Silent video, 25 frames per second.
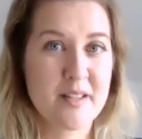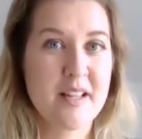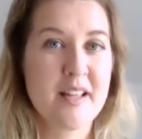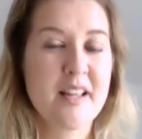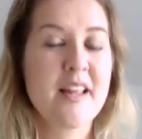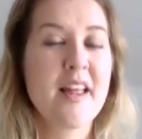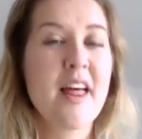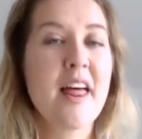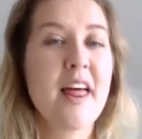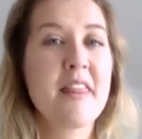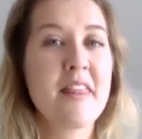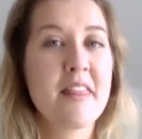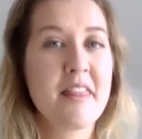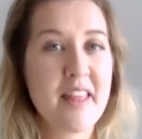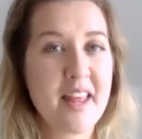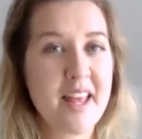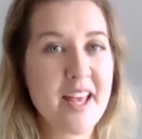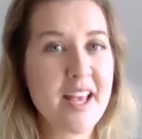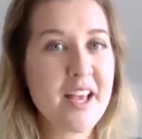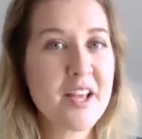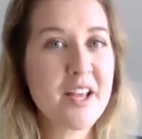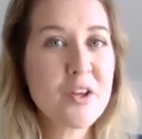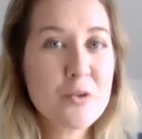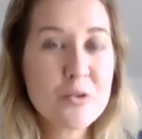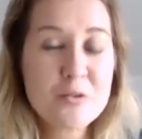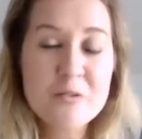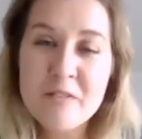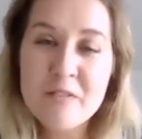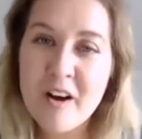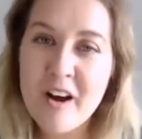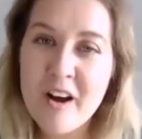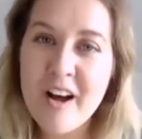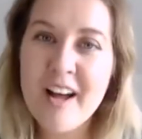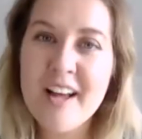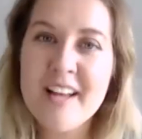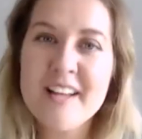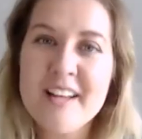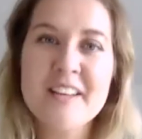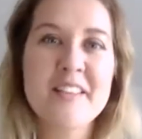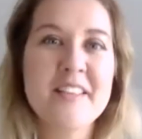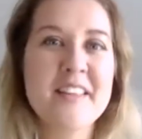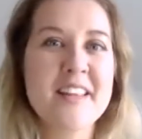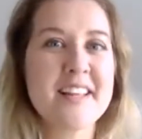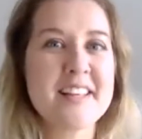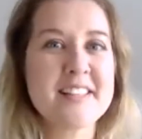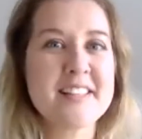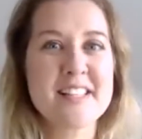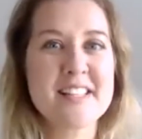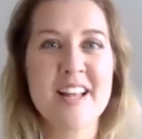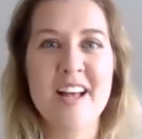There you'll find
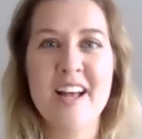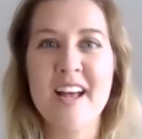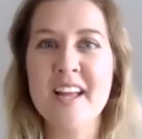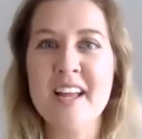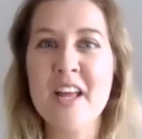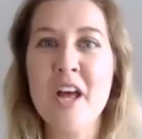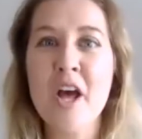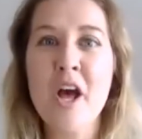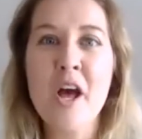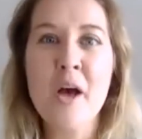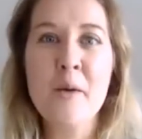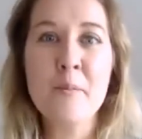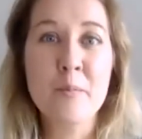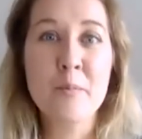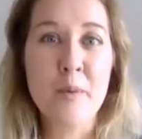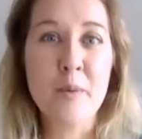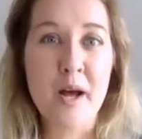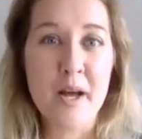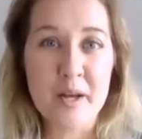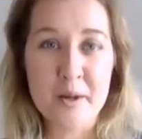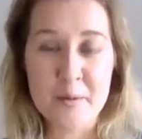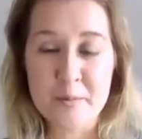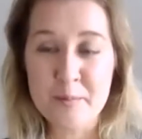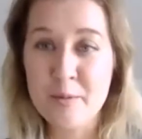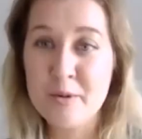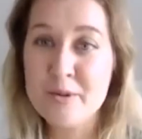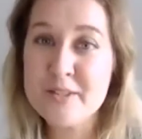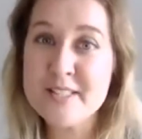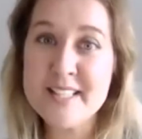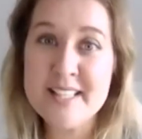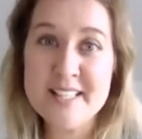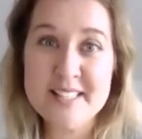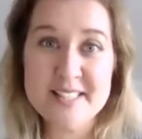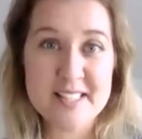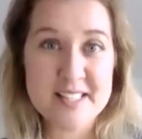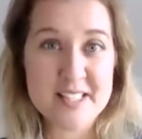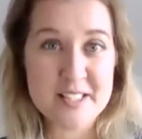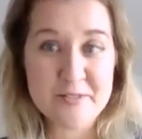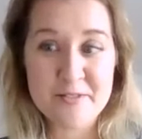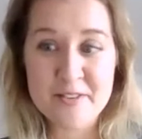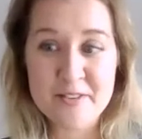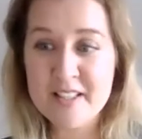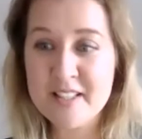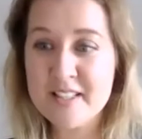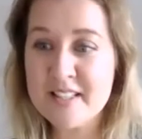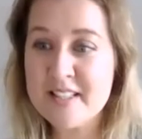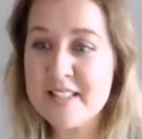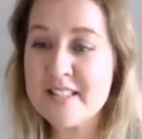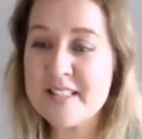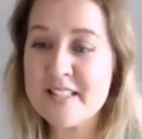things like BOSIET
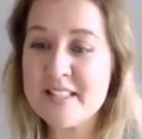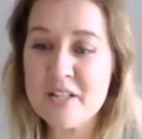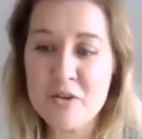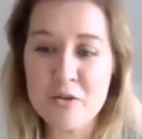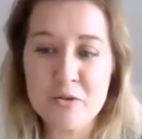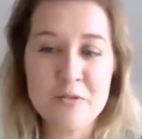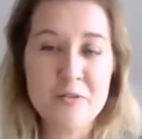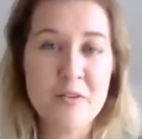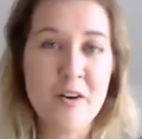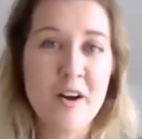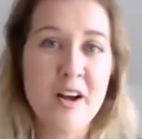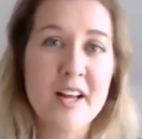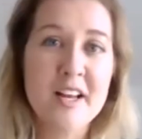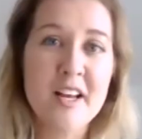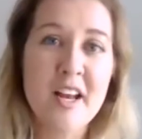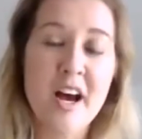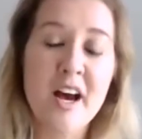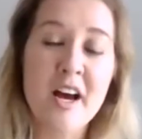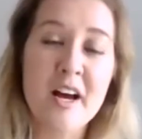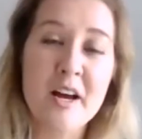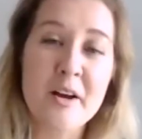certificates, you'll find